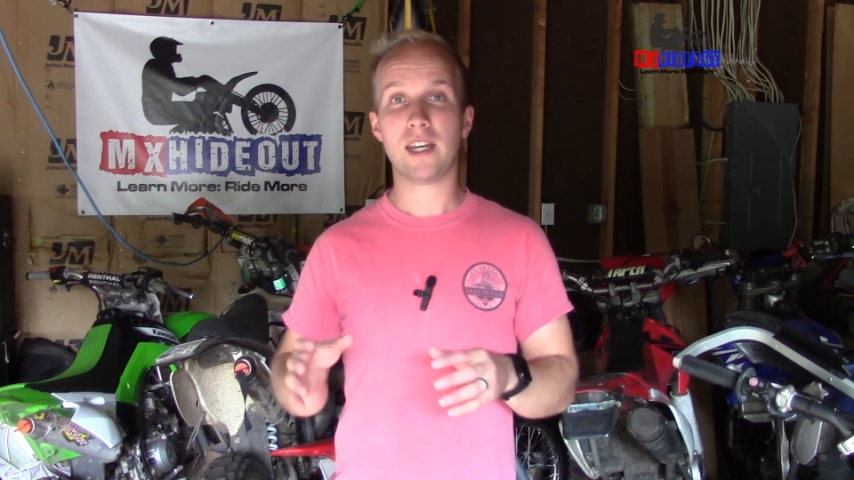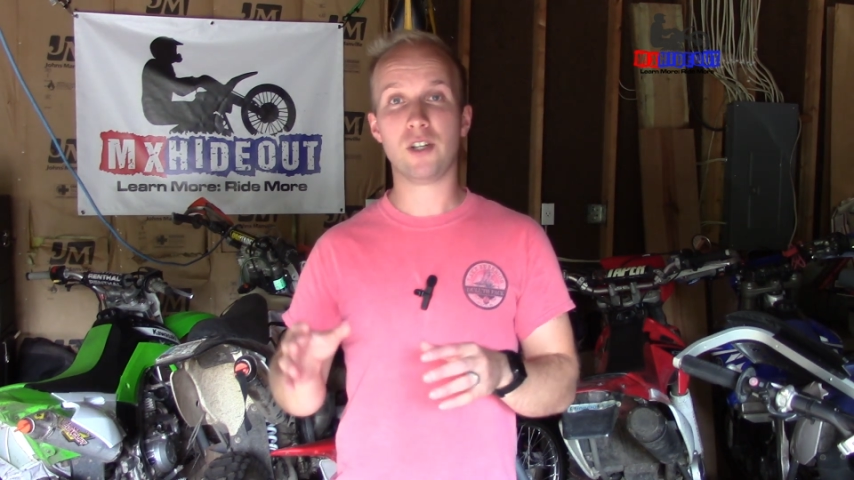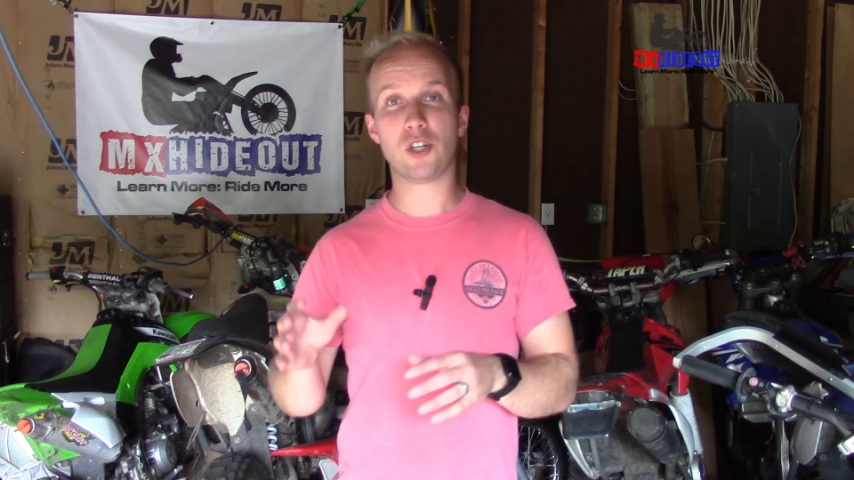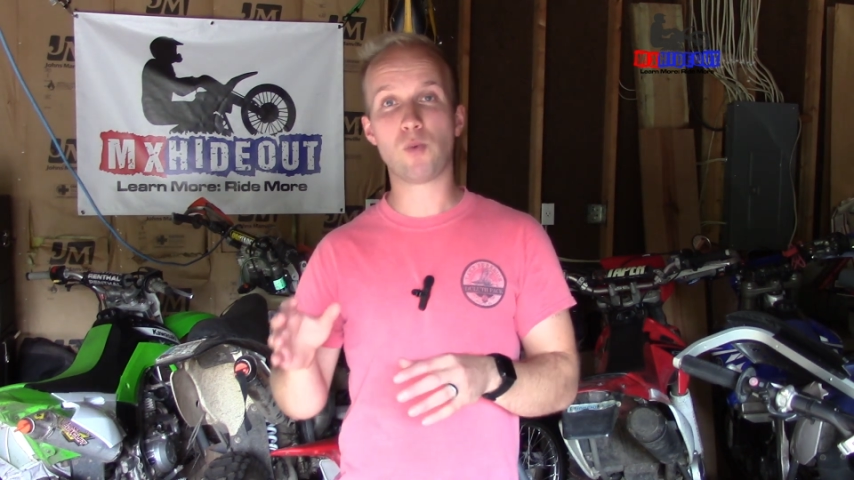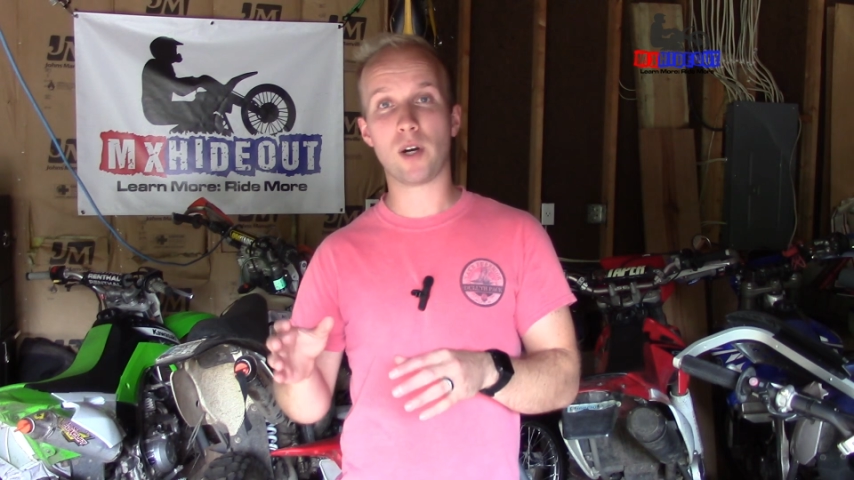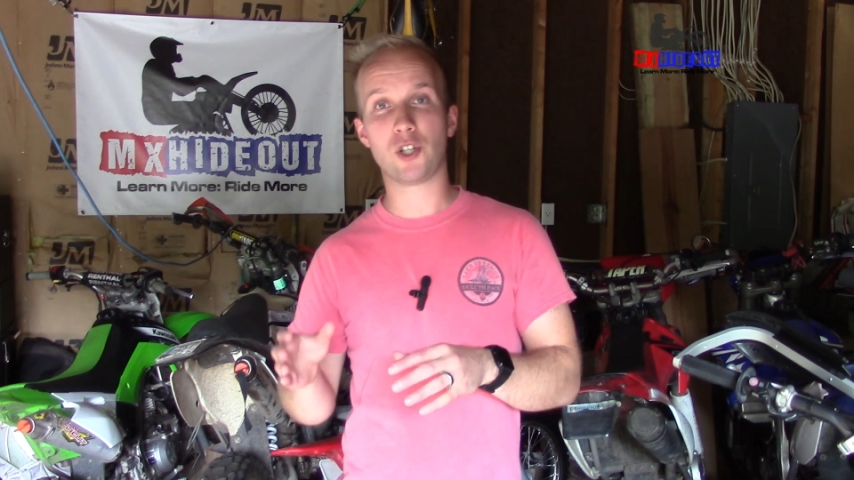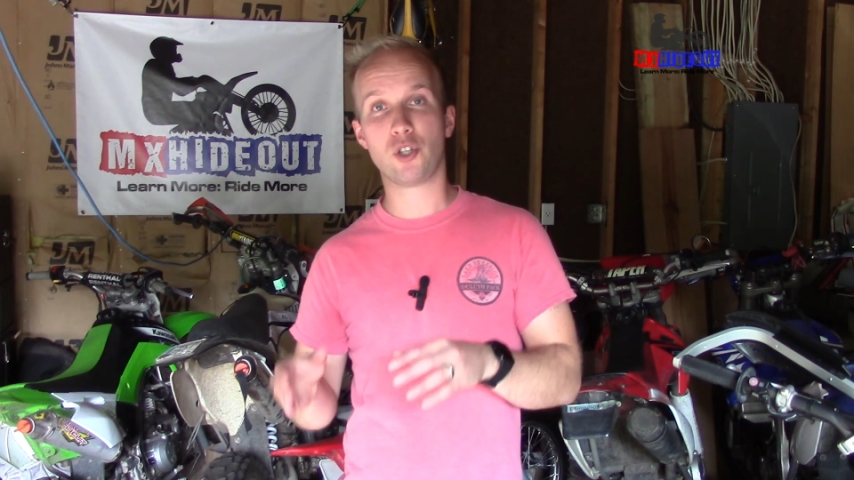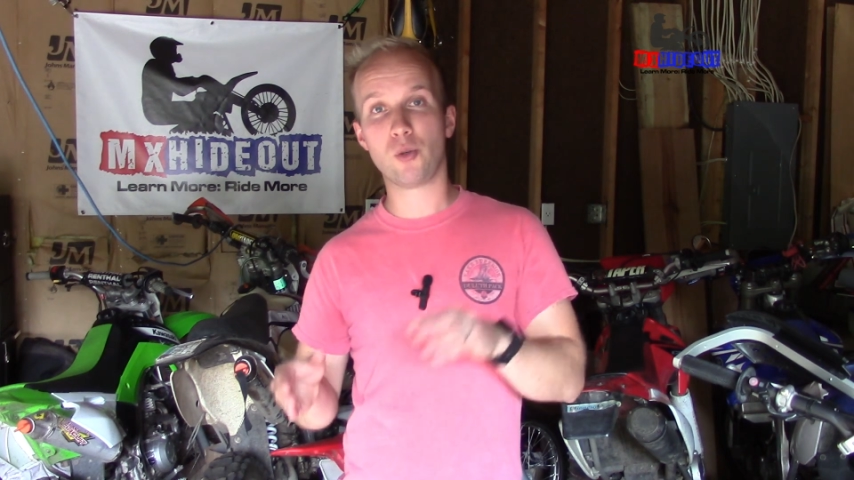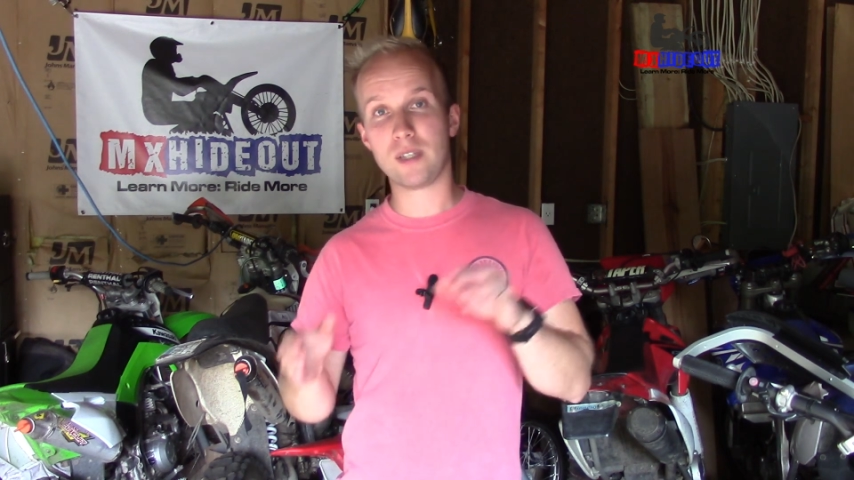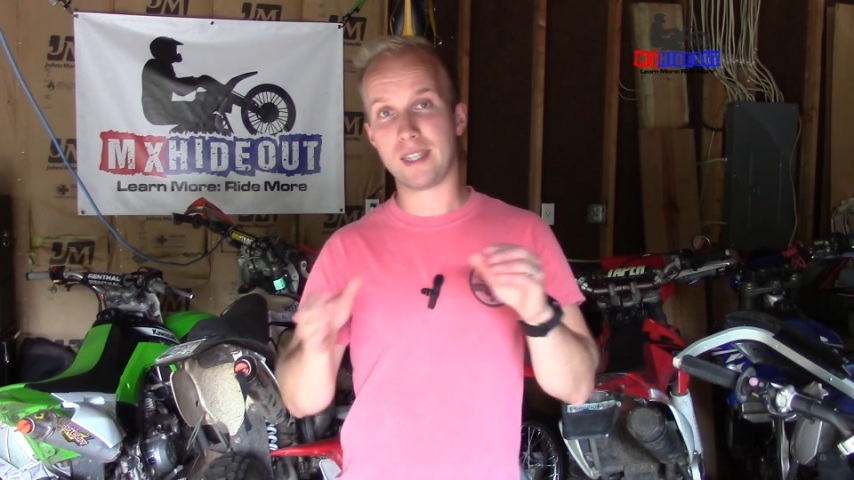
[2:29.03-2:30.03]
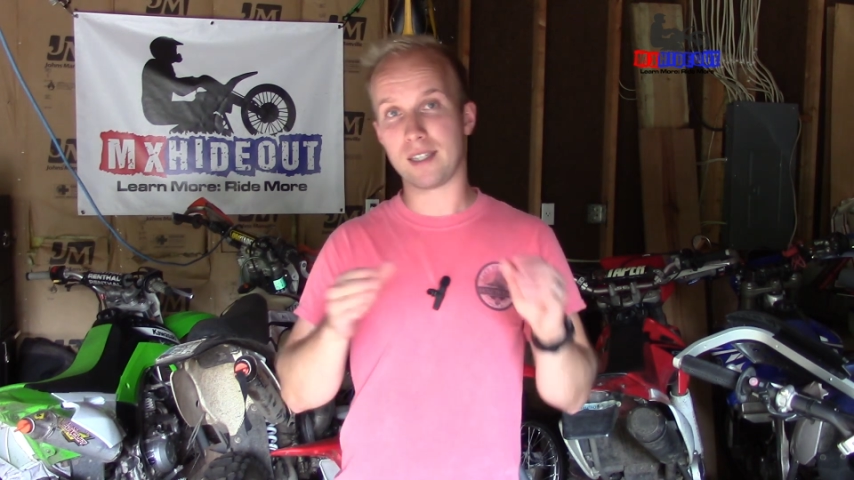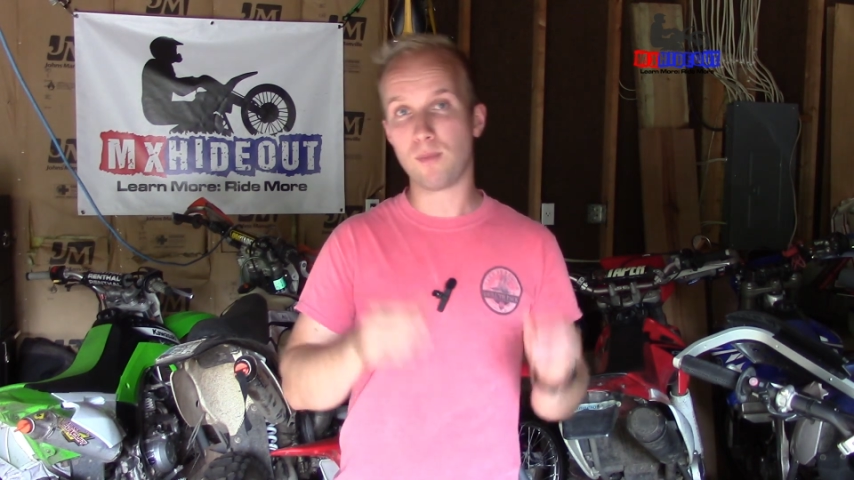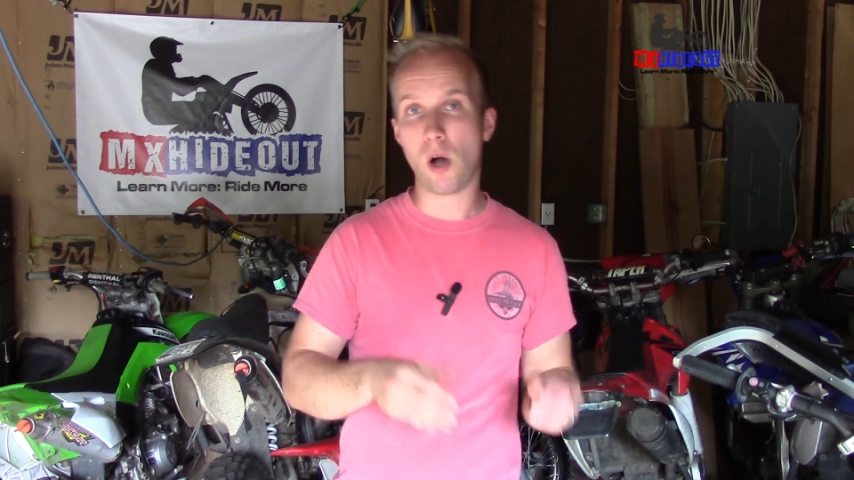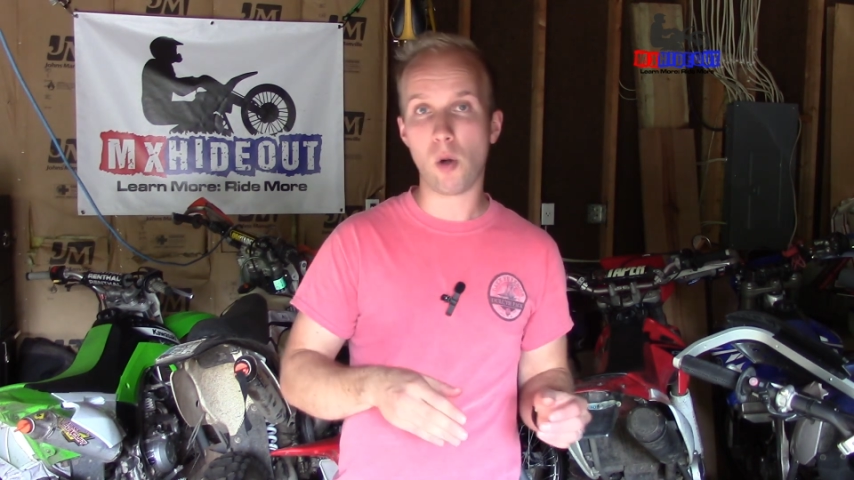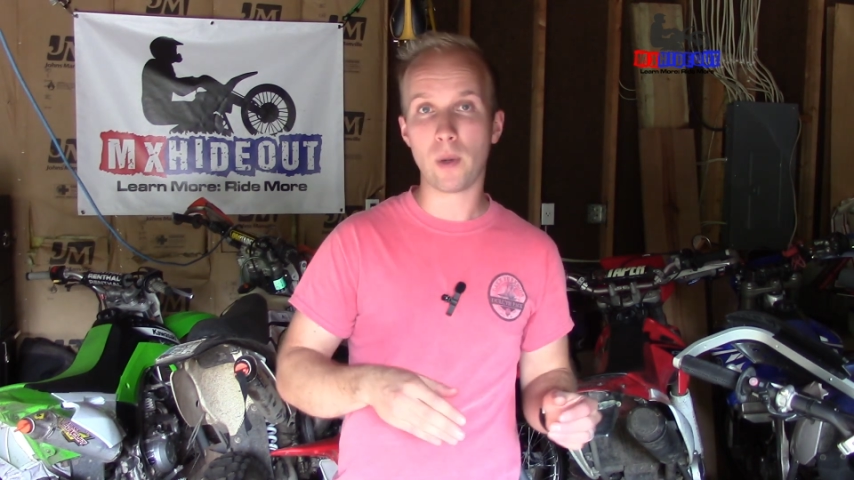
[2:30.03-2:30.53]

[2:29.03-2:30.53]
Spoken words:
You just want to choose the small